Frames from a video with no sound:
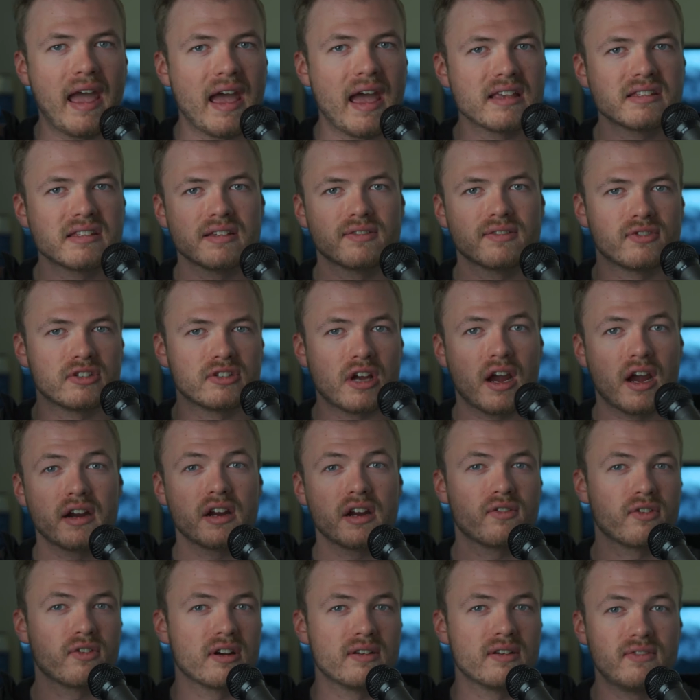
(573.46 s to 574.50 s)
as a
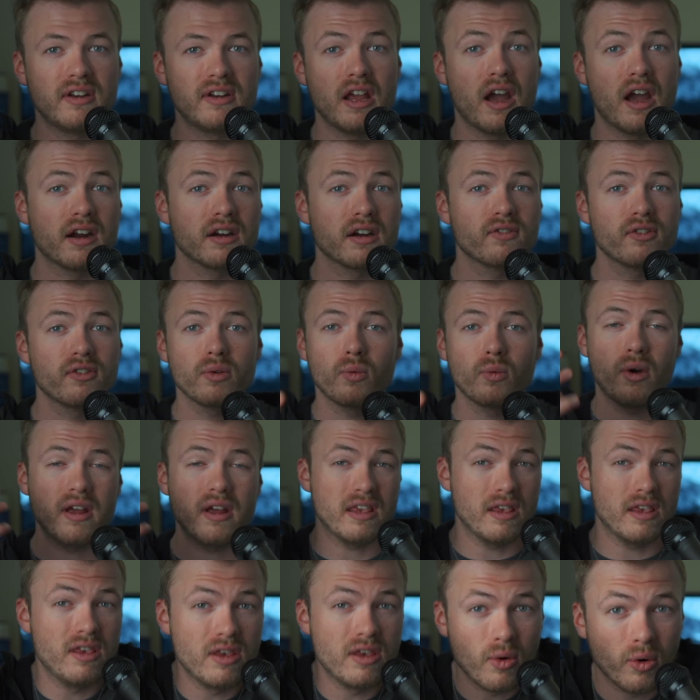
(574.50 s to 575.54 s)
photographer and videographer,
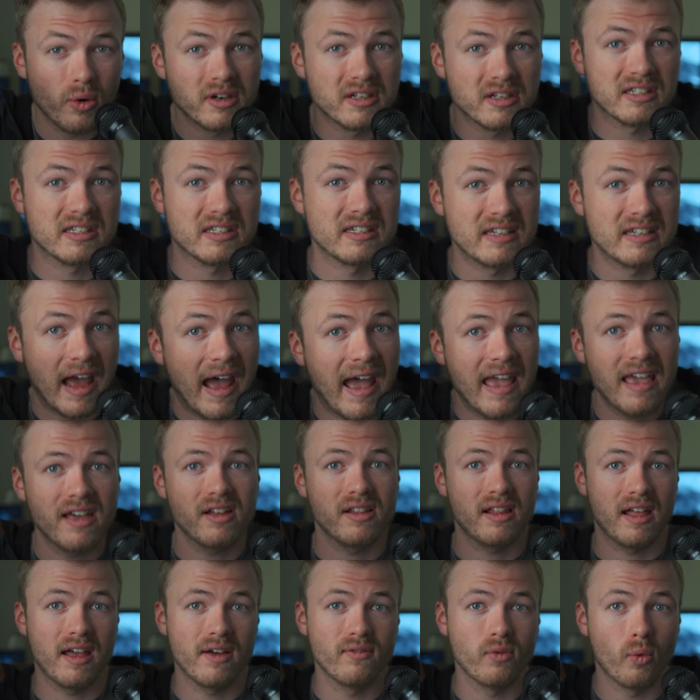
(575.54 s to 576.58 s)
what your
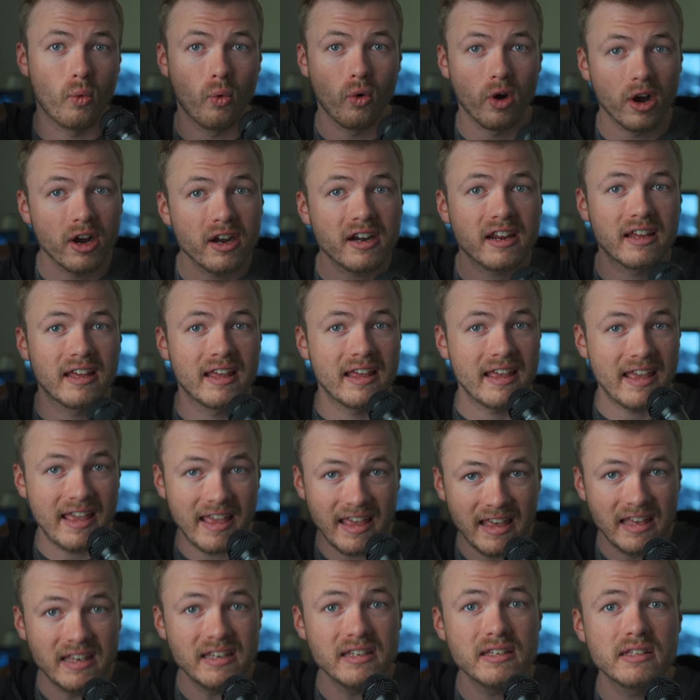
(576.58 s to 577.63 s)
style of work
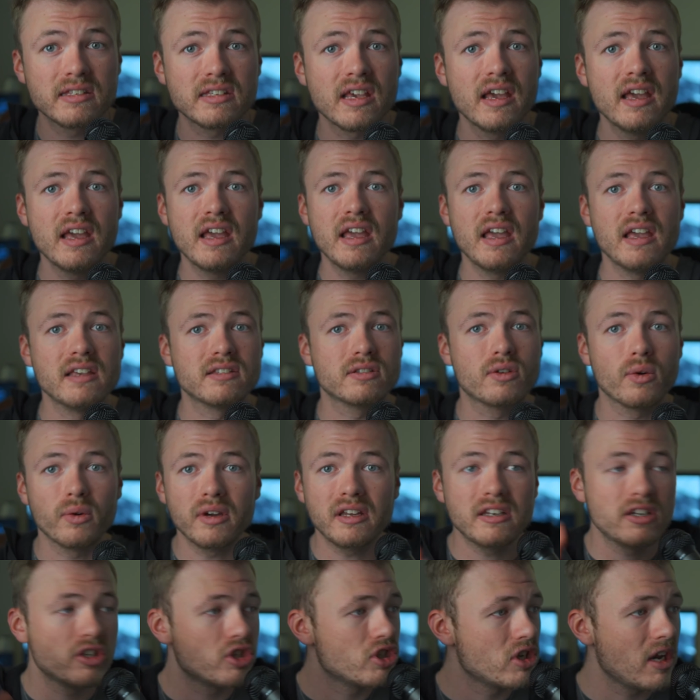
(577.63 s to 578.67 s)
is
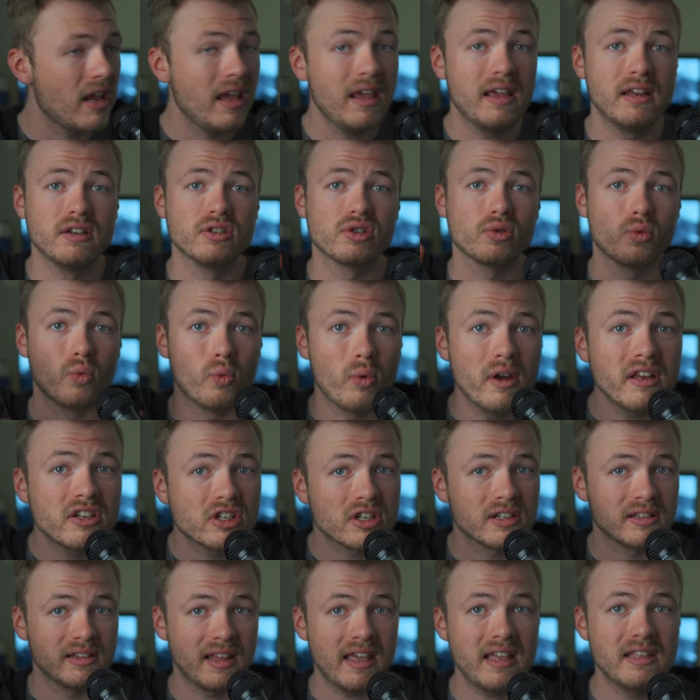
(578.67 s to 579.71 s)
going to change
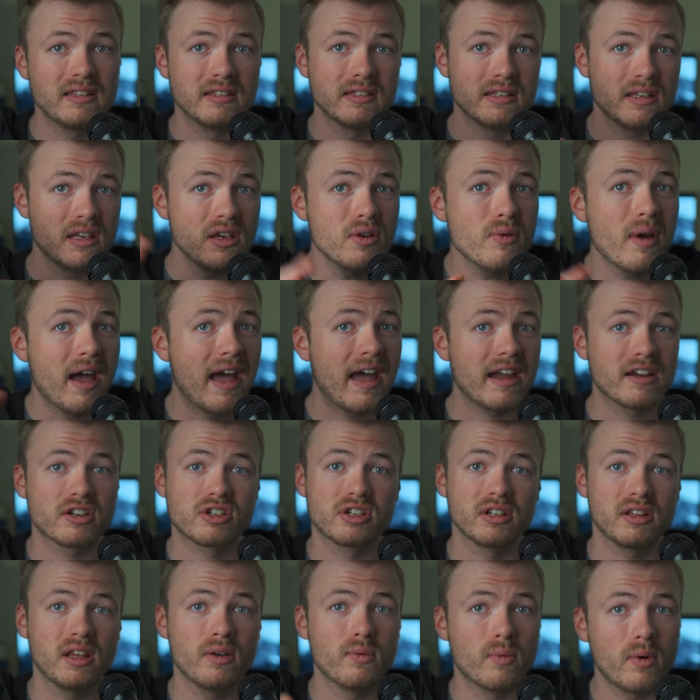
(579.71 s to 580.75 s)
which lens you
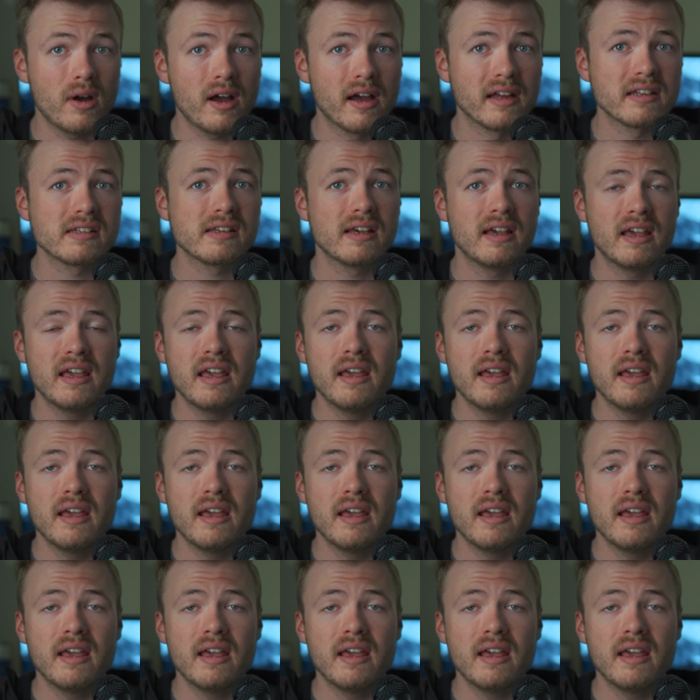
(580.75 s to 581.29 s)
actually want.